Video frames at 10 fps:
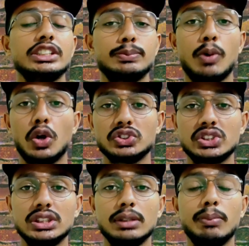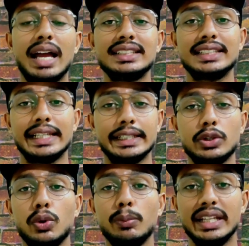which is sponsored by Saint
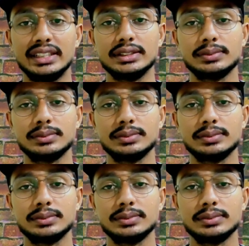Gobain.